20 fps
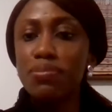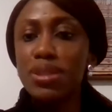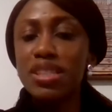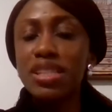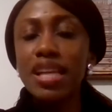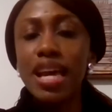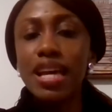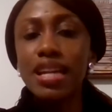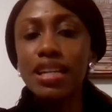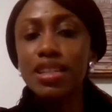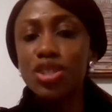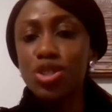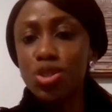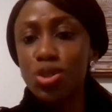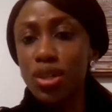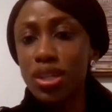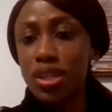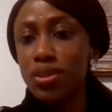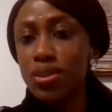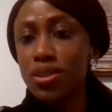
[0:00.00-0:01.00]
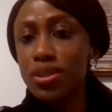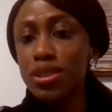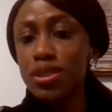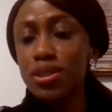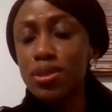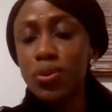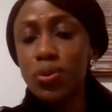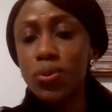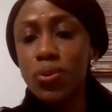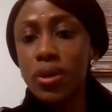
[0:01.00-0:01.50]
Please kindly join
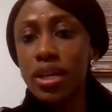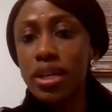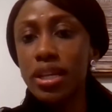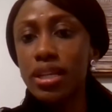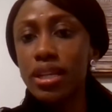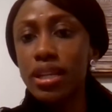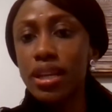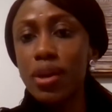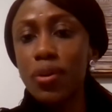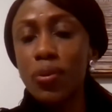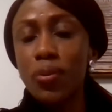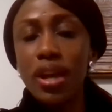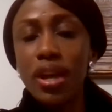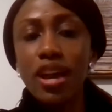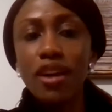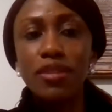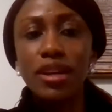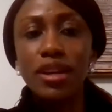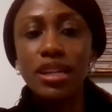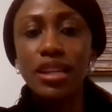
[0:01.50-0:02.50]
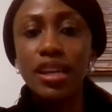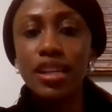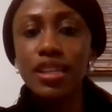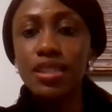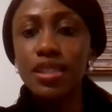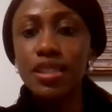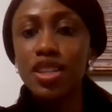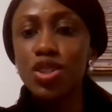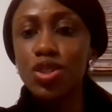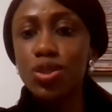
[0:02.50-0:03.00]
us when we have our
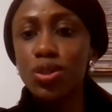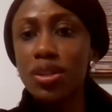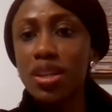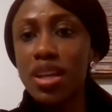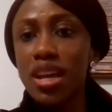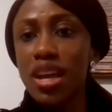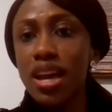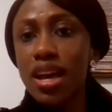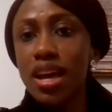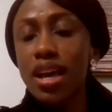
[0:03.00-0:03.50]
next session.